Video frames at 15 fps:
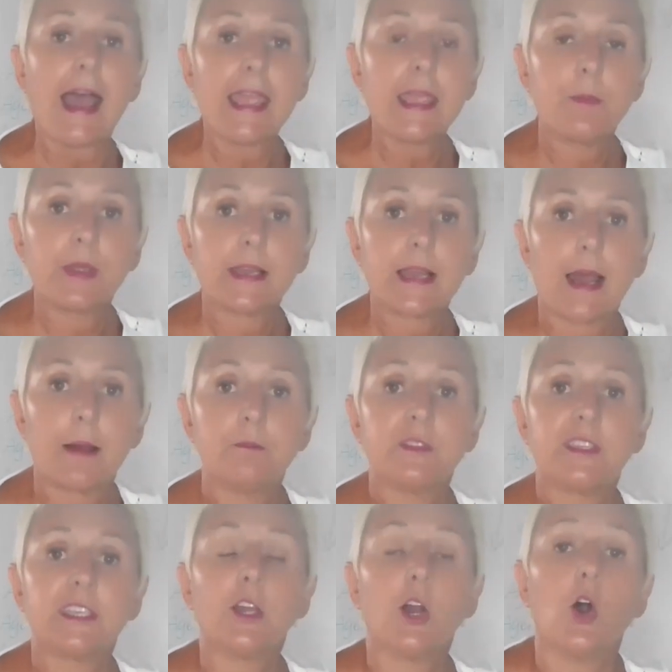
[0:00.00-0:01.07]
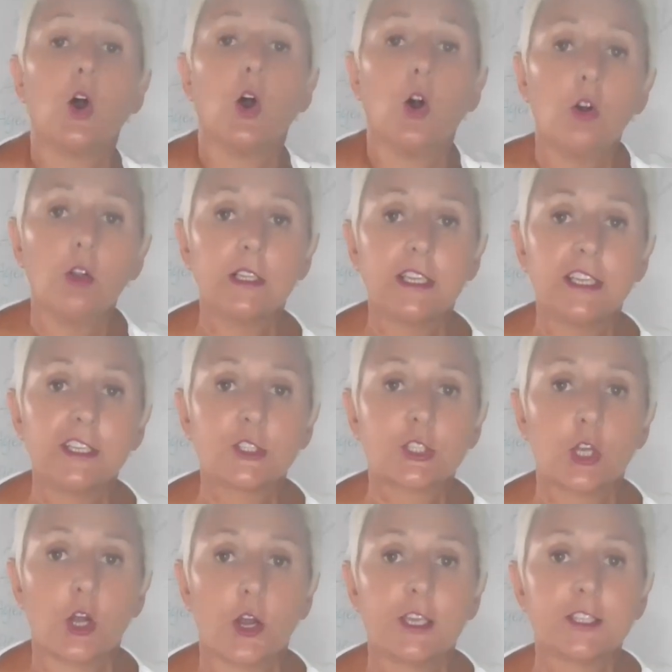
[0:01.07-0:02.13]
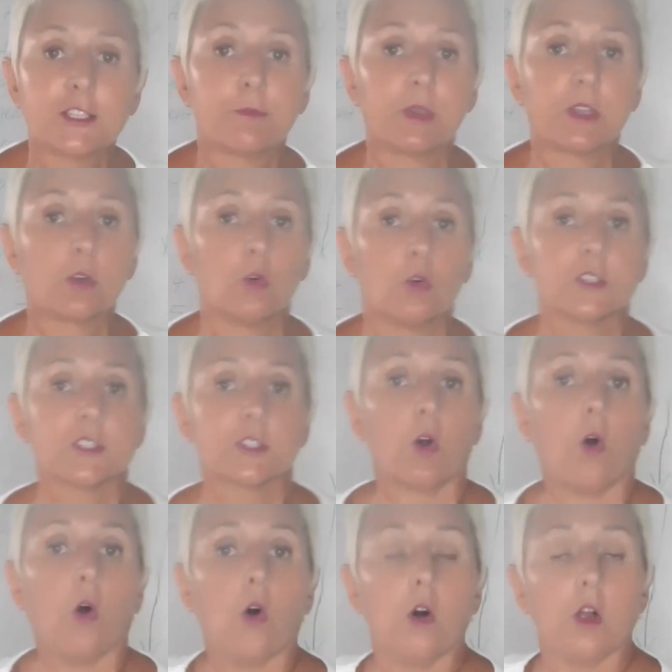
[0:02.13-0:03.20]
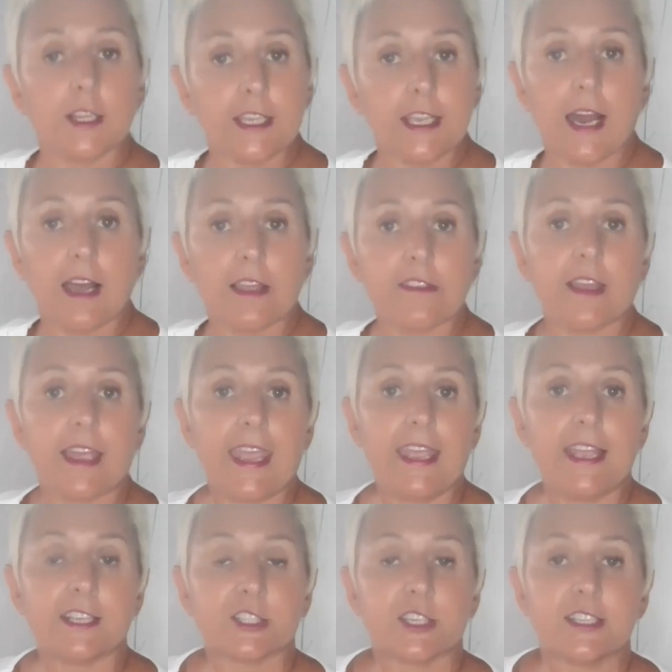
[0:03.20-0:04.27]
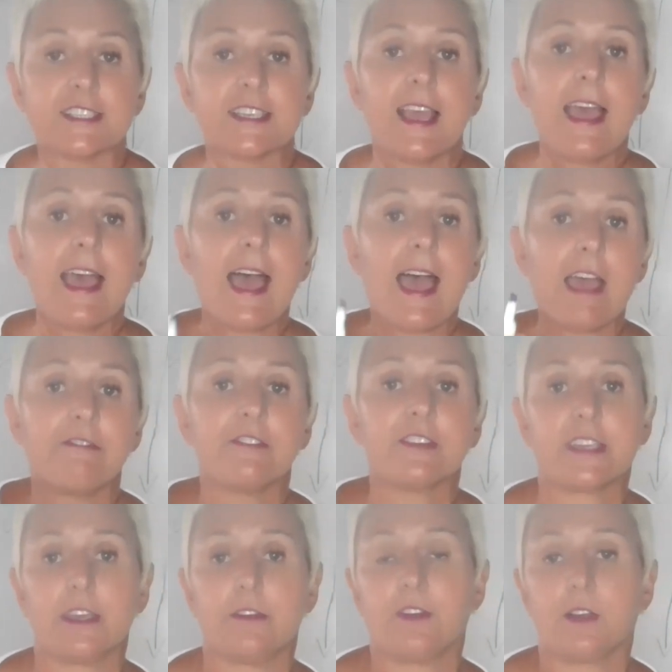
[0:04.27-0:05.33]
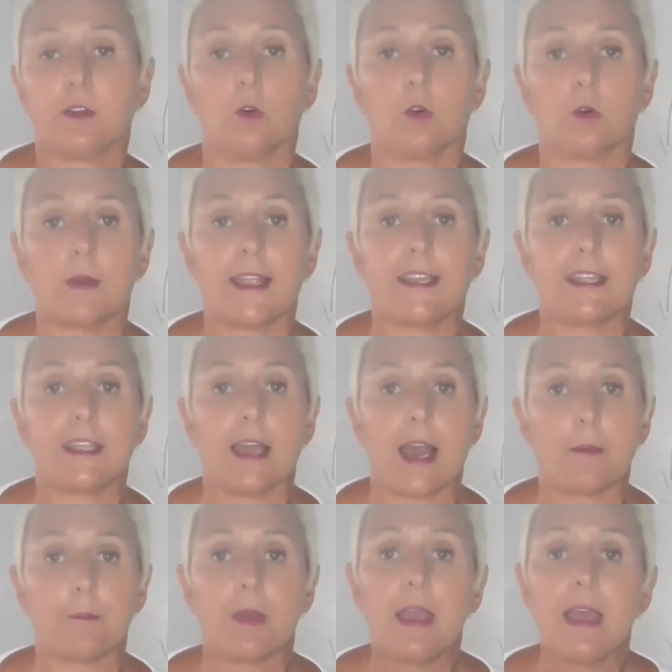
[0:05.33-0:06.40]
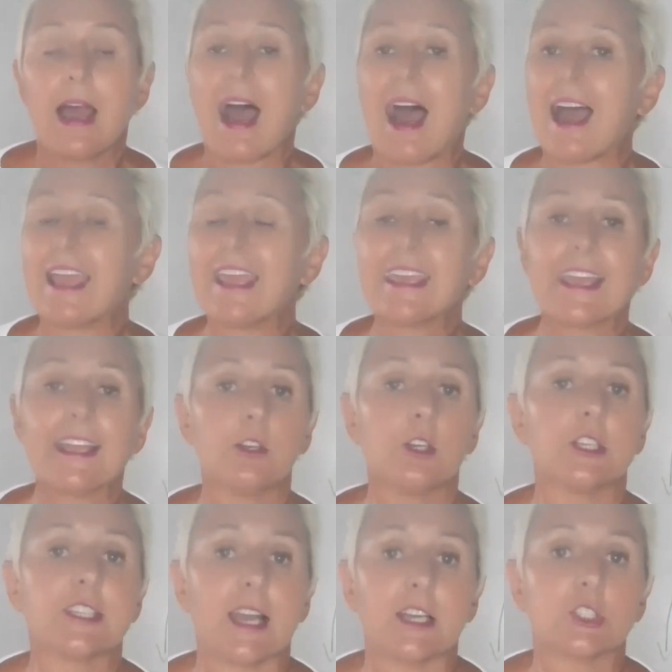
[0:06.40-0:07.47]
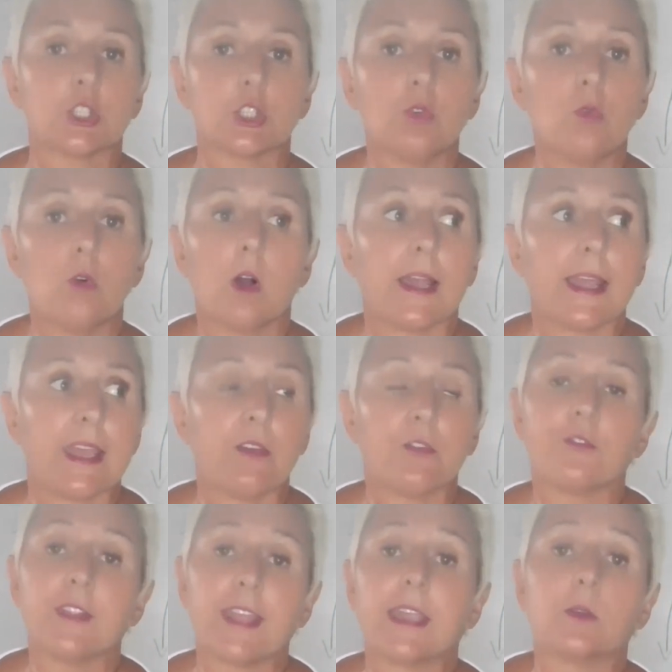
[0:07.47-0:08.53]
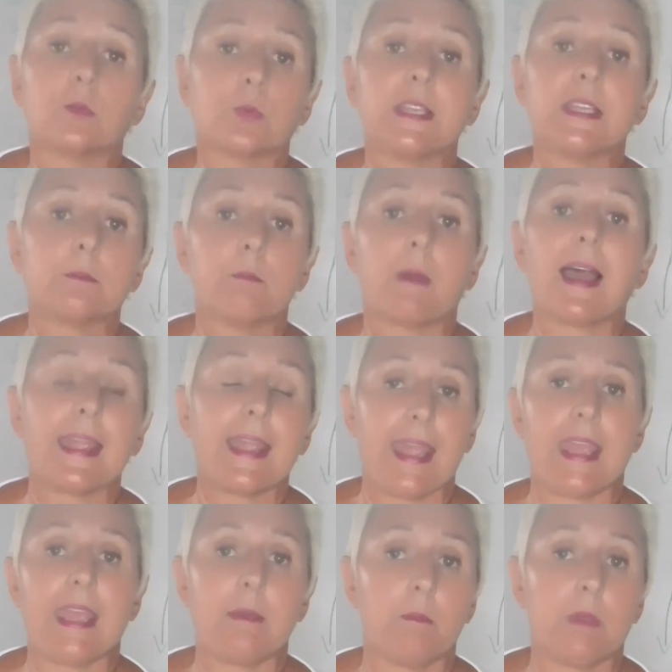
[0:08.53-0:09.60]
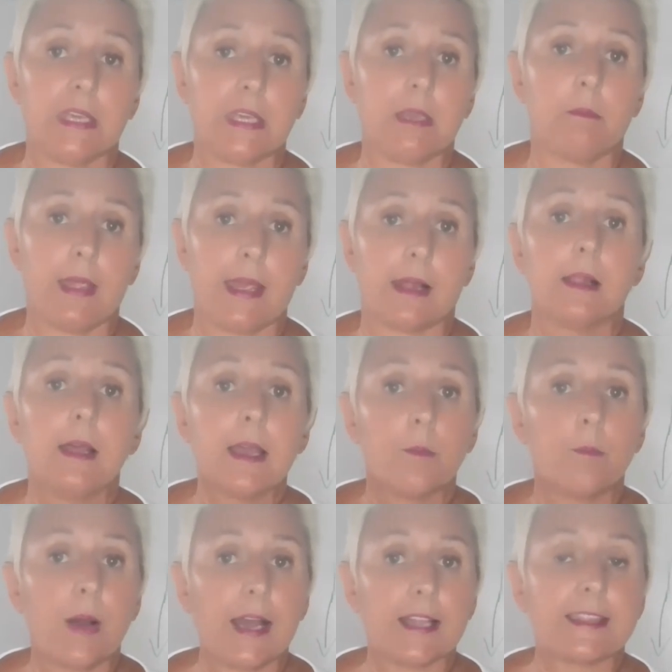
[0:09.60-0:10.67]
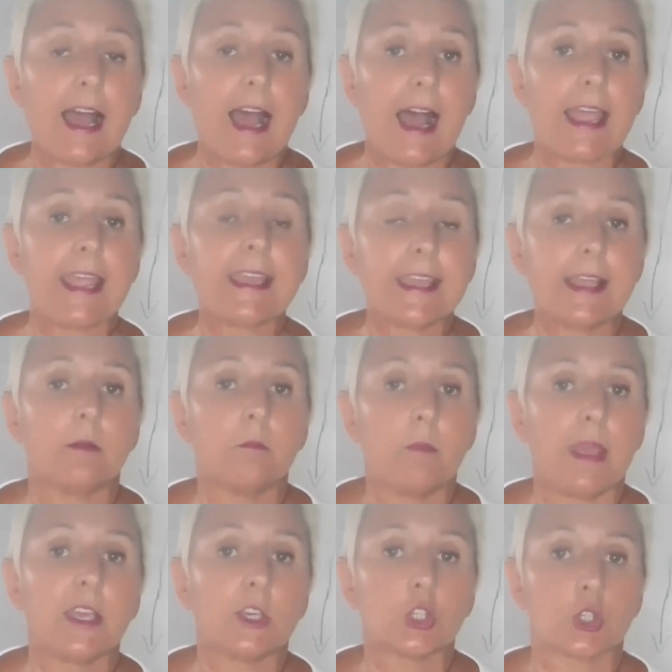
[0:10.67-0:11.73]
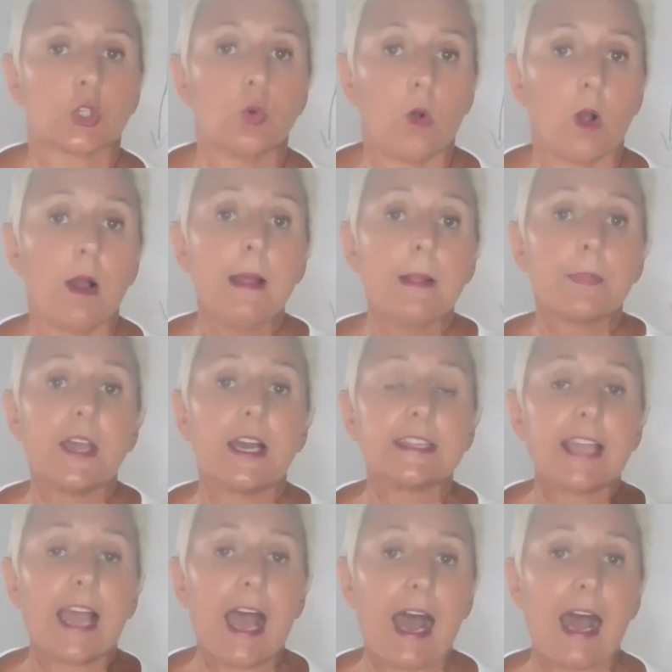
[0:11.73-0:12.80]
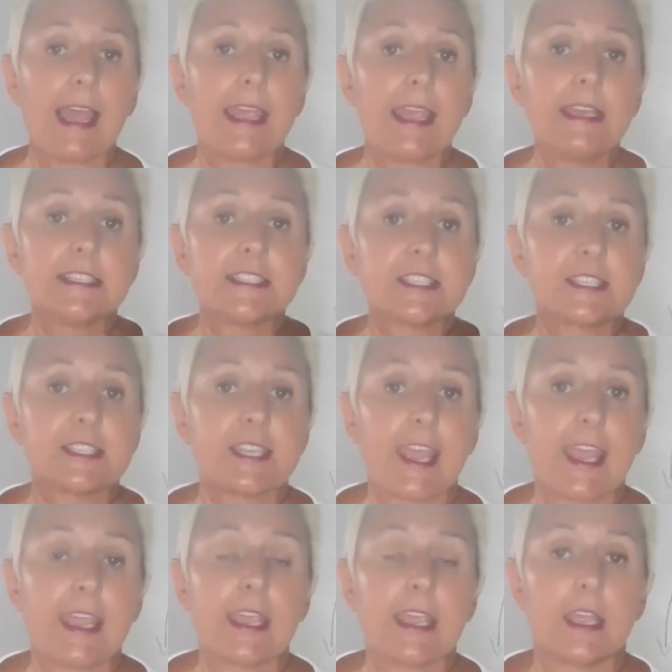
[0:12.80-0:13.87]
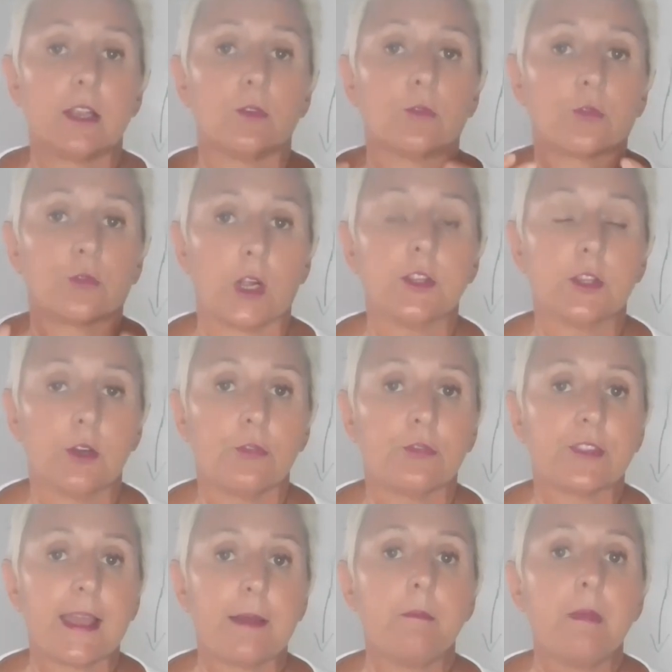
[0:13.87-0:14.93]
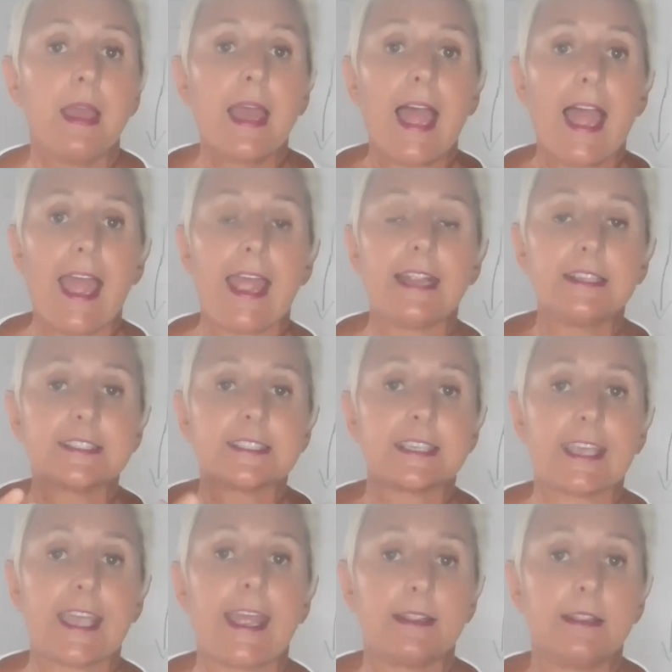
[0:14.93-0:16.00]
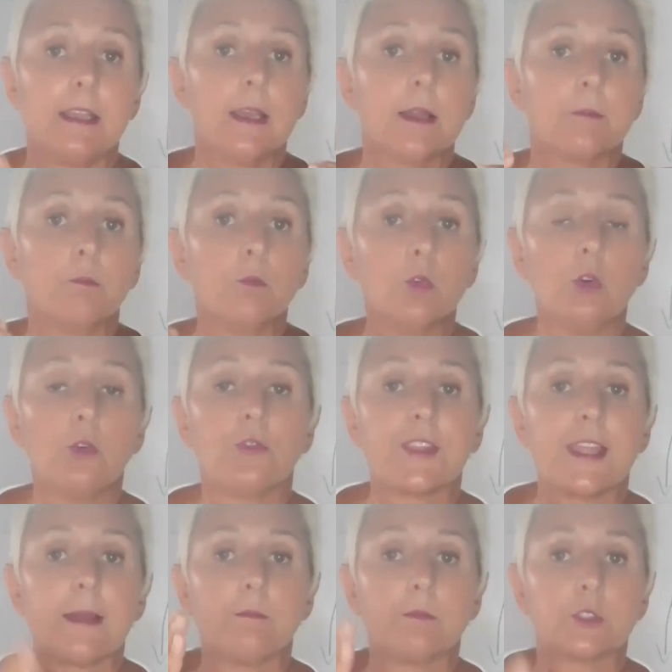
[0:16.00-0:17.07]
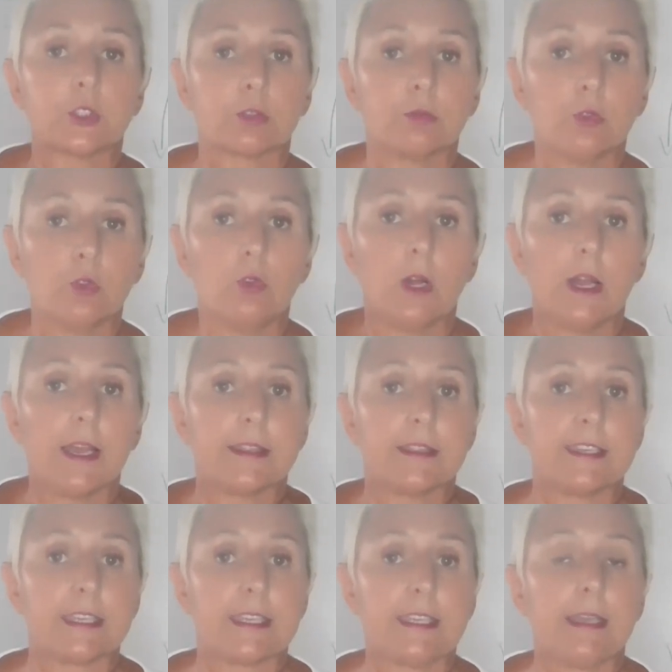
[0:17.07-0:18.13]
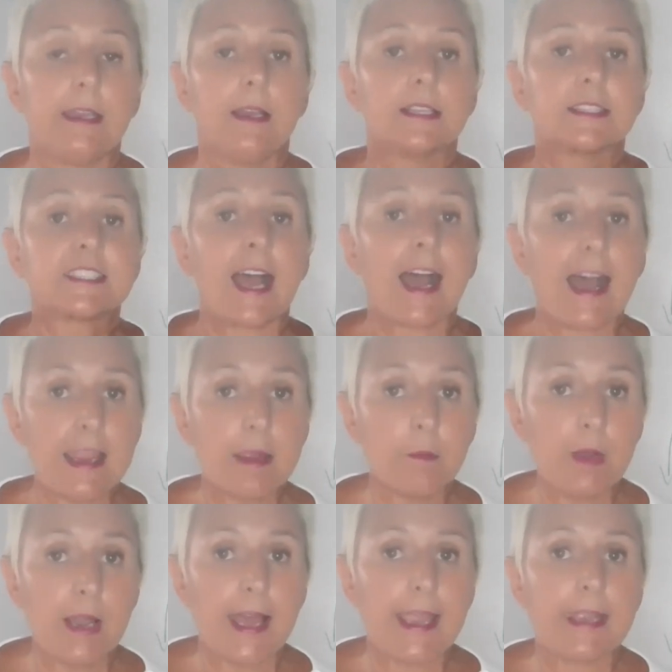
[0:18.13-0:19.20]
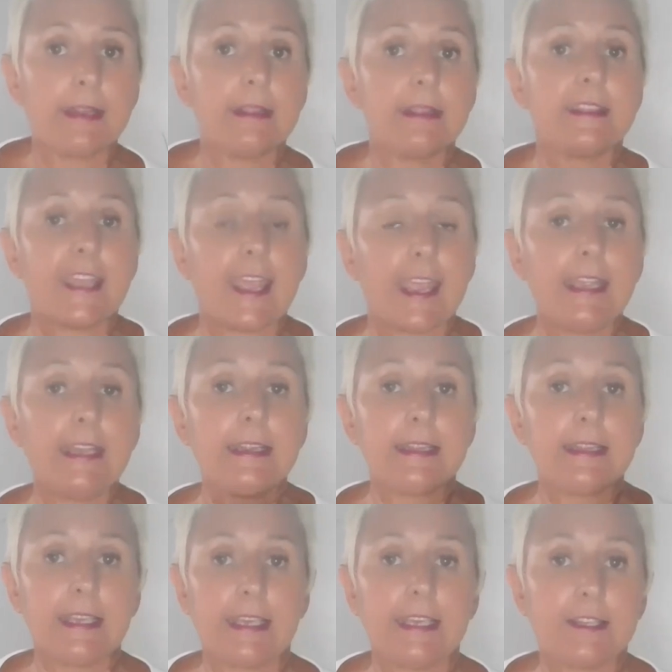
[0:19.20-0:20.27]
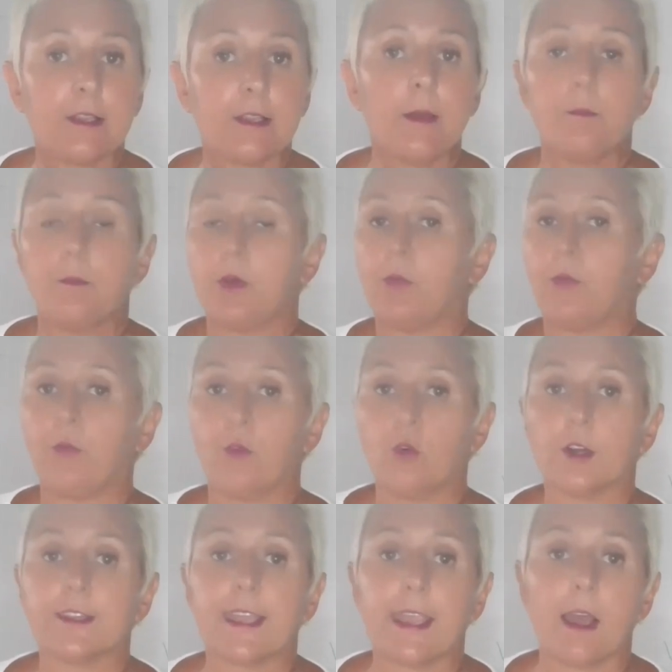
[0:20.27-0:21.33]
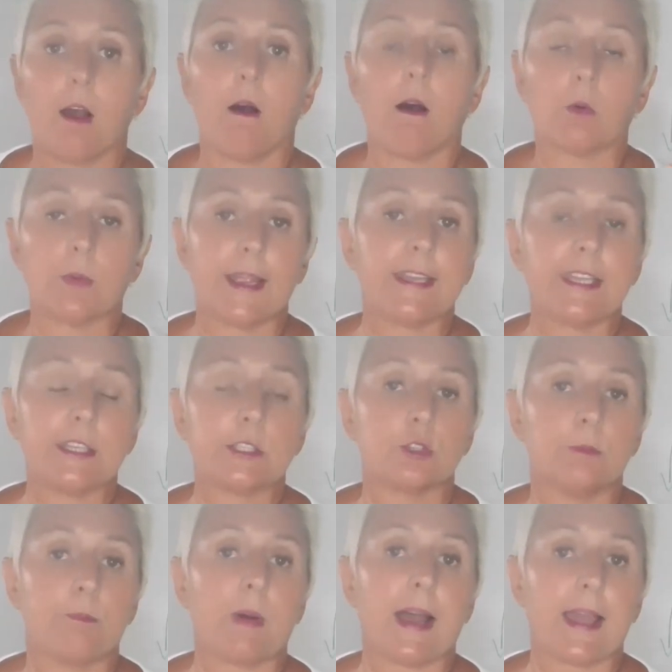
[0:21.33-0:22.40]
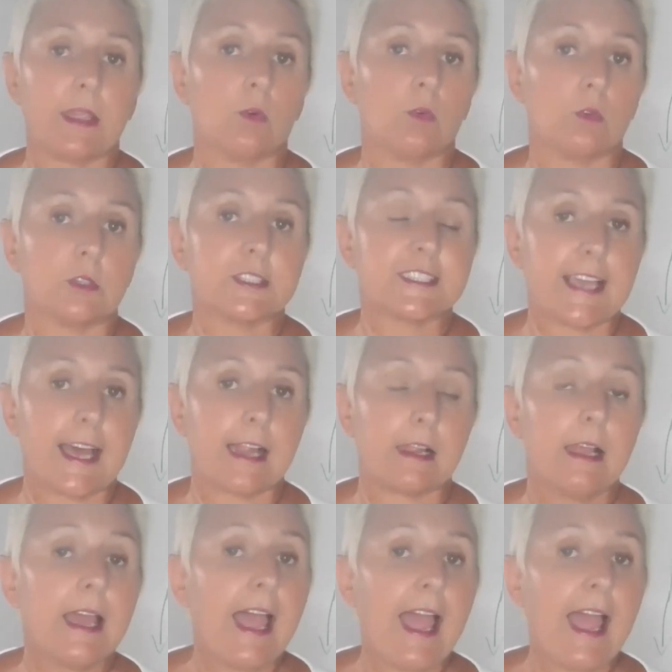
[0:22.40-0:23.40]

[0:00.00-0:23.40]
I become the only choice because all the other agents have given already up. I cannot assure if they read my email, but I can make sure that I stay in front of them and can move them through the timeline they need before they are ready to buy or sell.